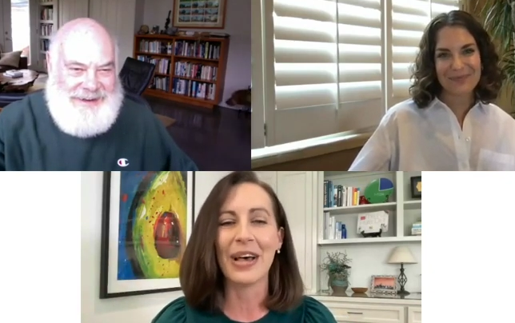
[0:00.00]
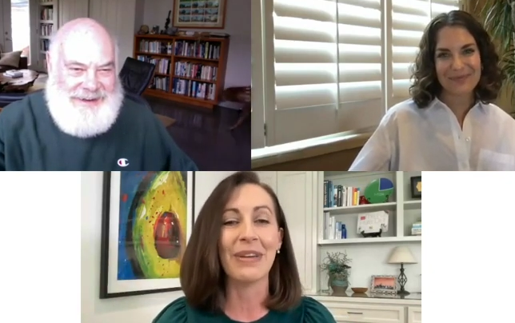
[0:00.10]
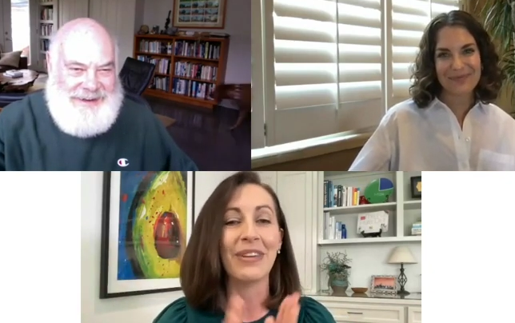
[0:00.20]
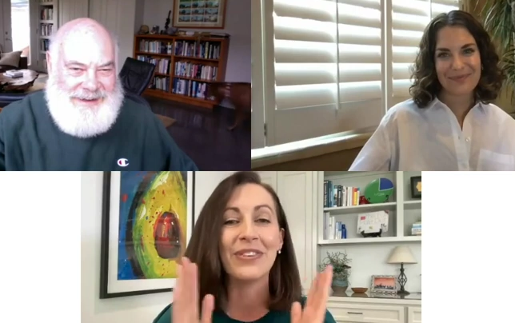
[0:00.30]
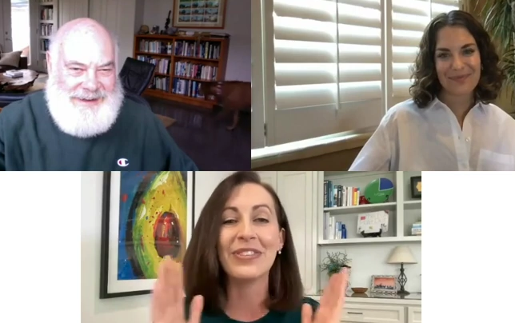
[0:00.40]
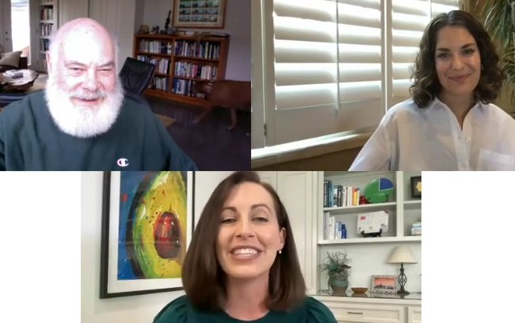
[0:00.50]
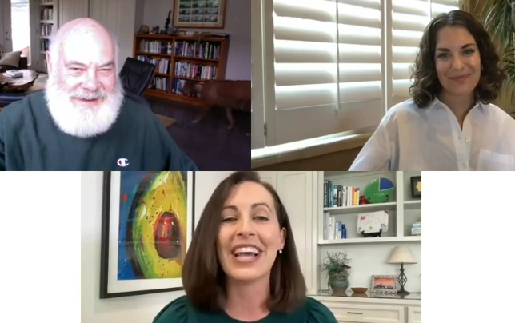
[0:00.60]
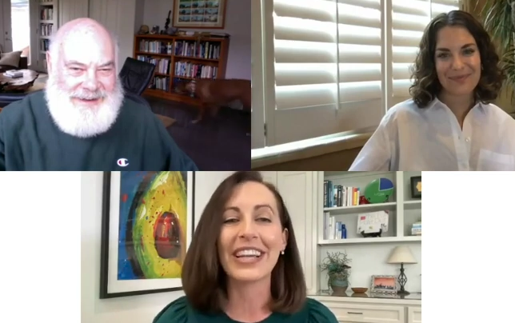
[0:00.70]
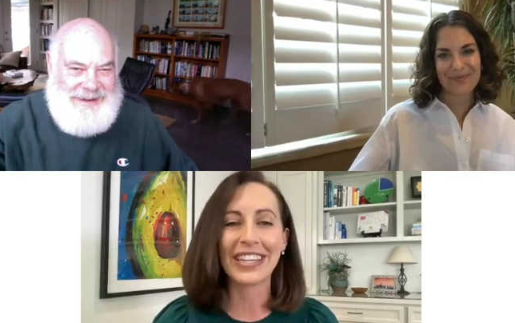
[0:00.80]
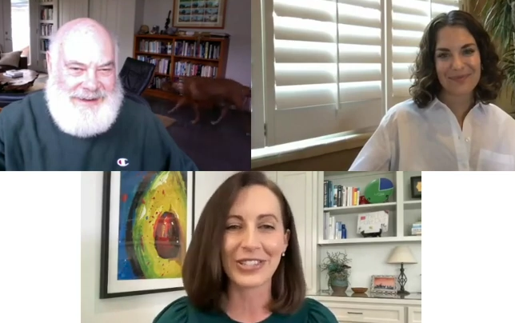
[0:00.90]
Speaker 1: If you did
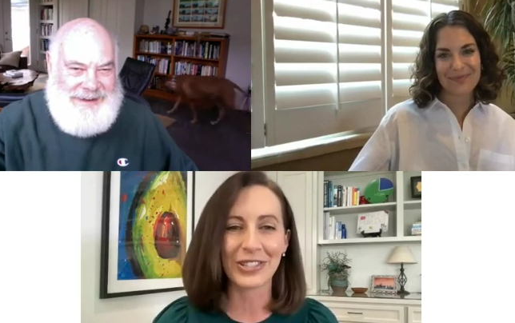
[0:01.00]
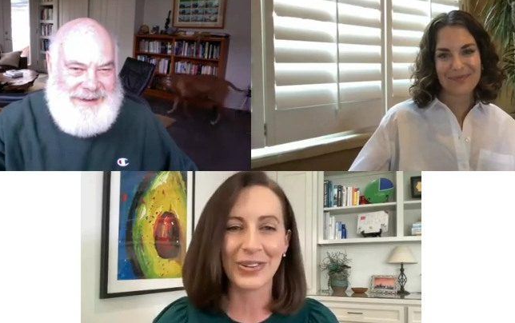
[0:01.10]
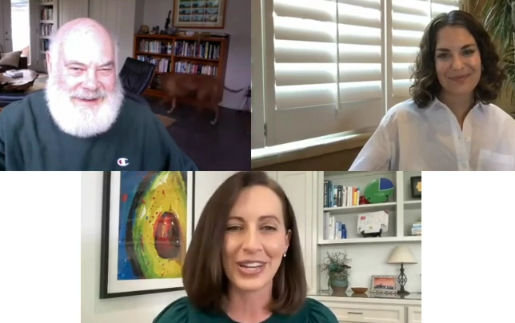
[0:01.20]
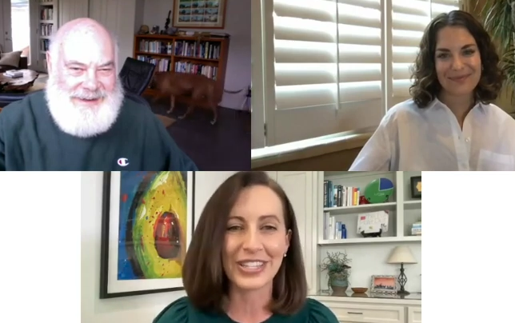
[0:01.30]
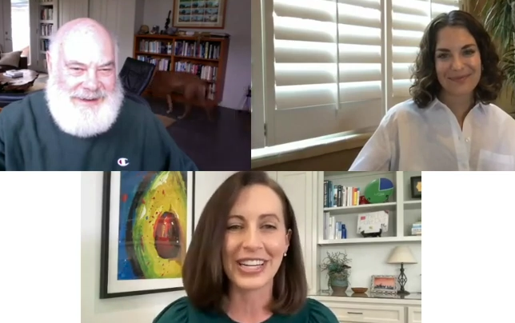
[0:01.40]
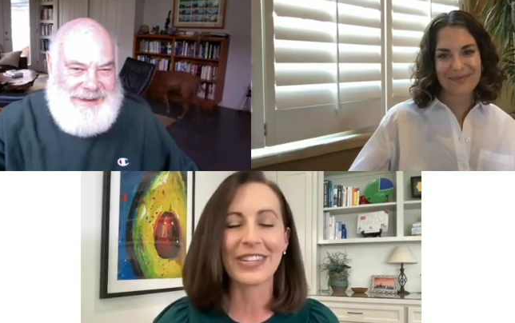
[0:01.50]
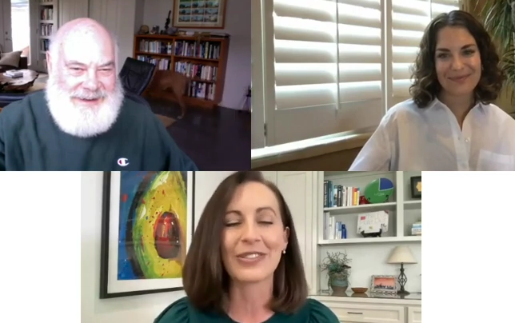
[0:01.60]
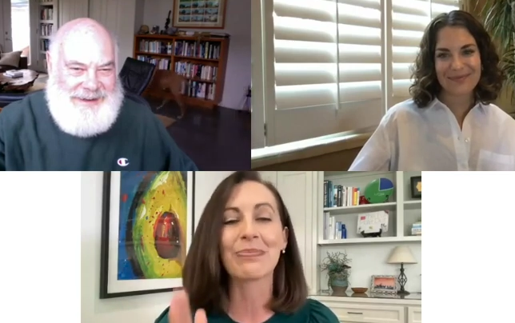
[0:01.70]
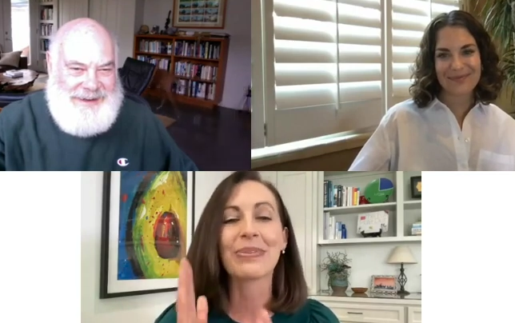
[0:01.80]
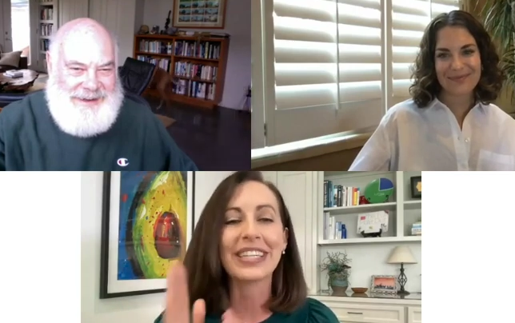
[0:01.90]
not get your question
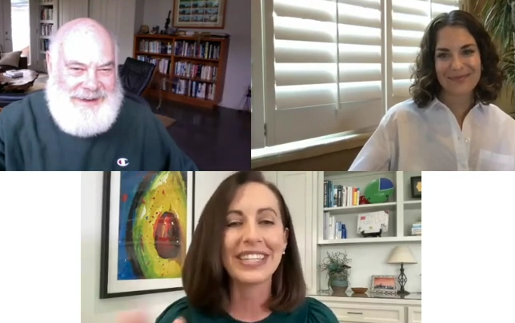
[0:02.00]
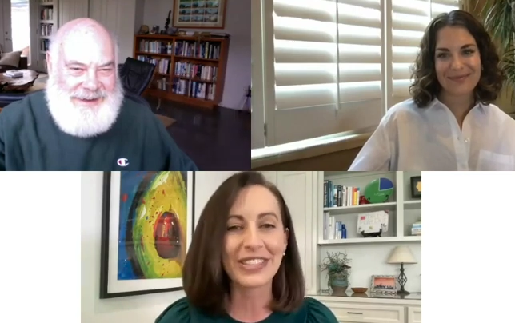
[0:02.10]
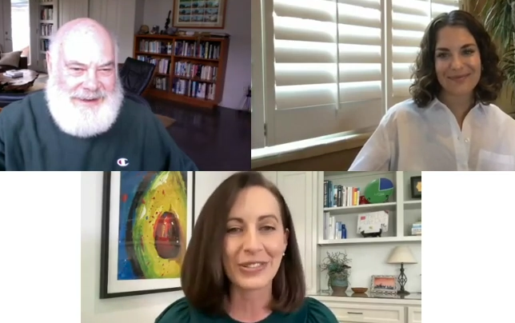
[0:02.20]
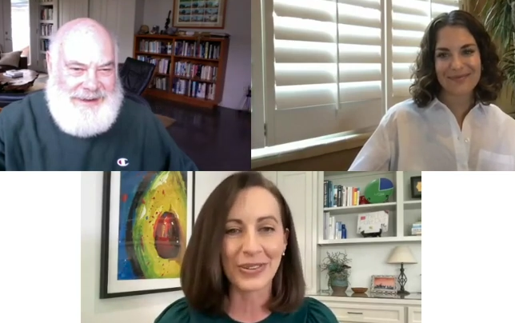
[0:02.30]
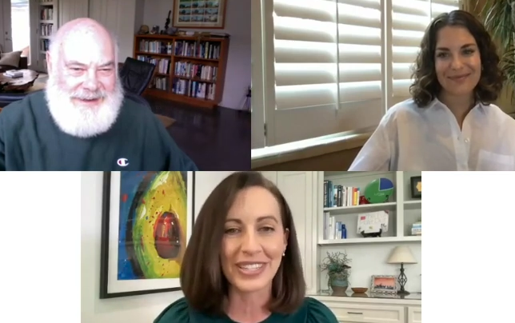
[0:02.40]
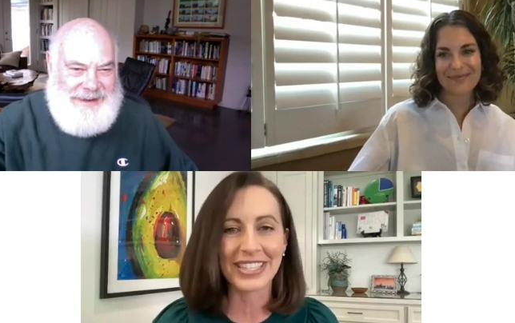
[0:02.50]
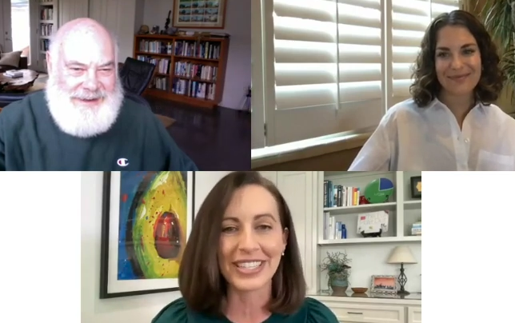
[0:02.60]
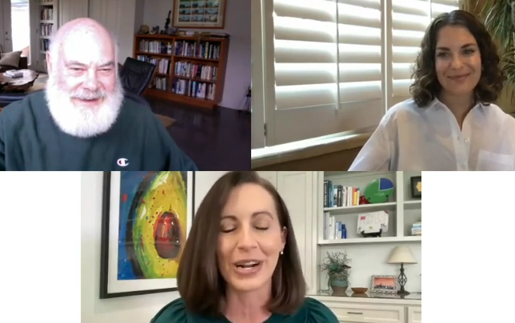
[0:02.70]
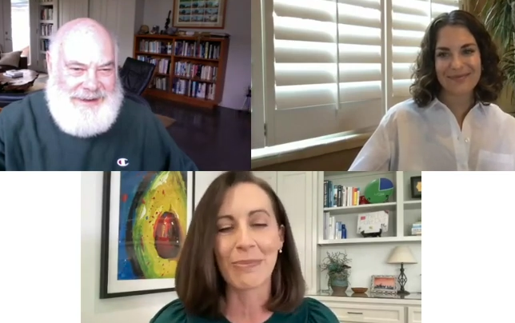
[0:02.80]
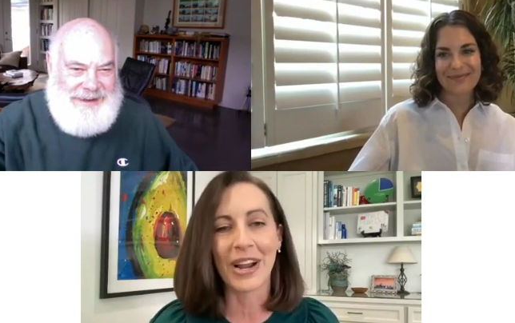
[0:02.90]
answered, please join us in
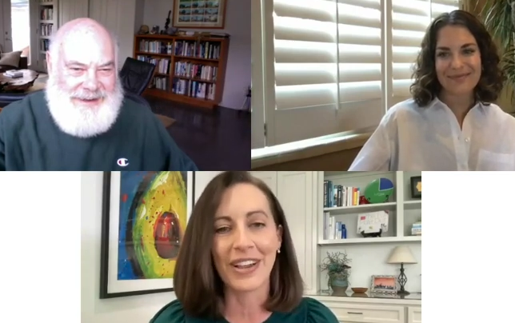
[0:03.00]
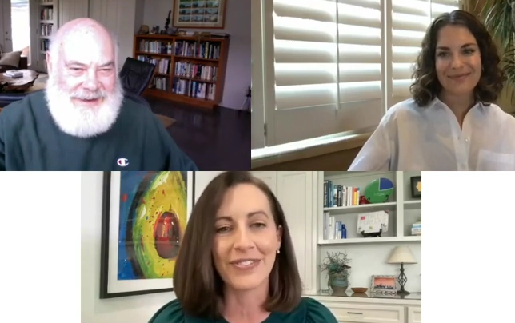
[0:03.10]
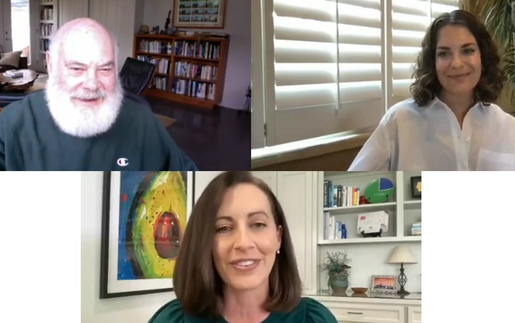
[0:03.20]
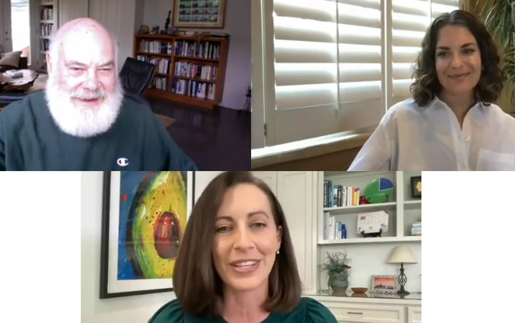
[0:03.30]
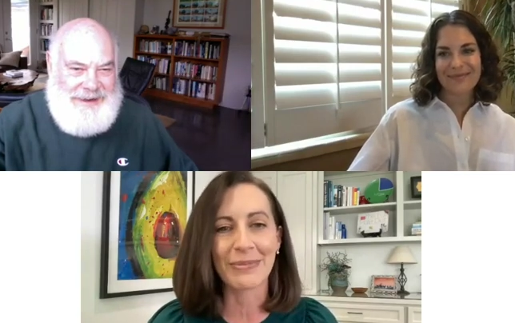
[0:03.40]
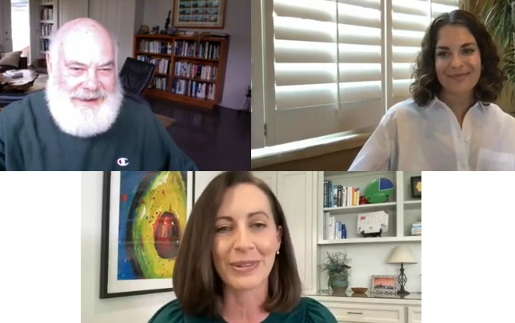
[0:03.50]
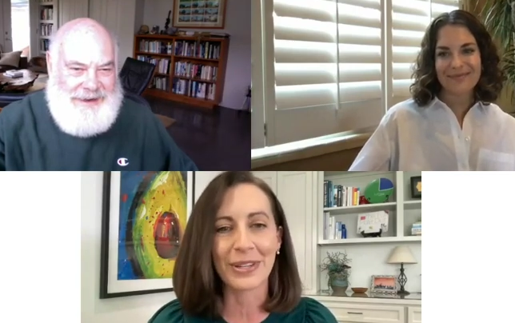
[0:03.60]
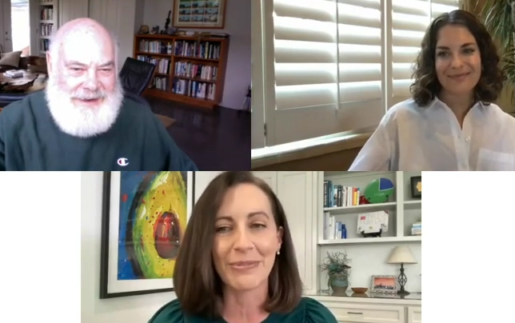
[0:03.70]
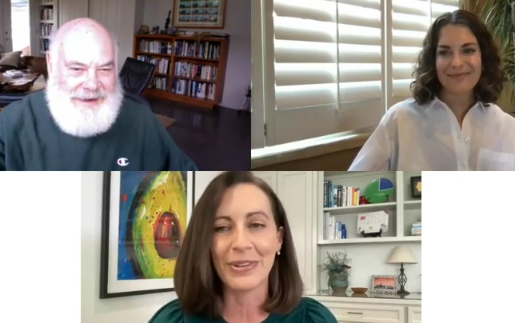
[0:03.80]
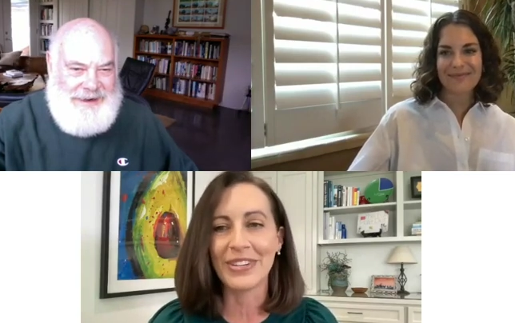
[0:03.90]
our private Facebook
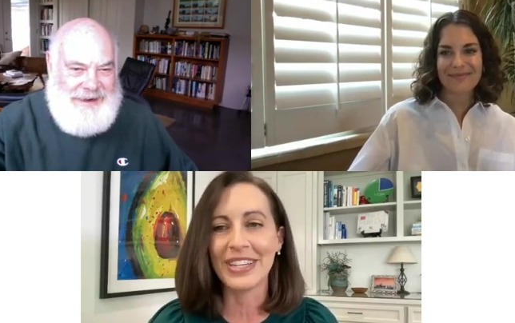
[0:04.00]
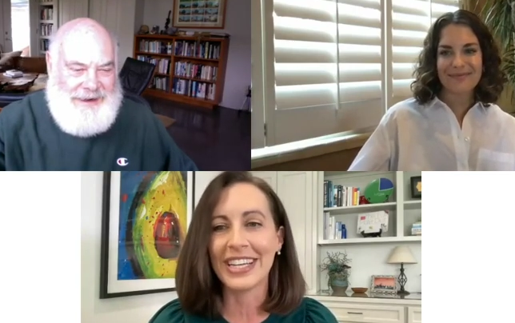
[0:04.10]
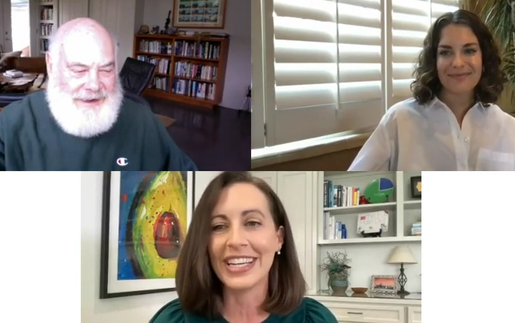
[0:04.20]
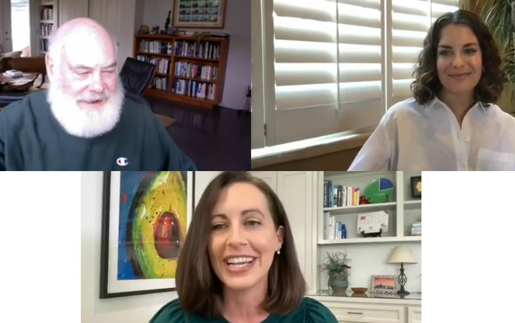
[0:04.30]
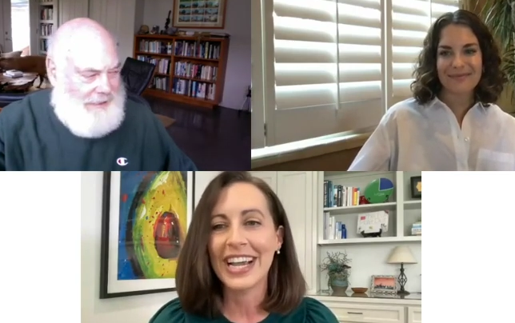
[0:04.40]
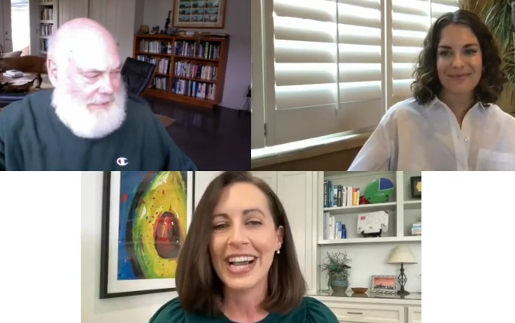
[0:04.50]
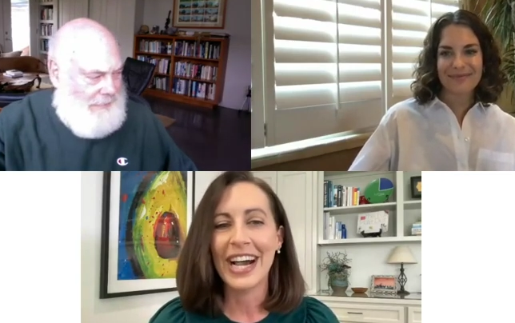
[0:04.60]
community.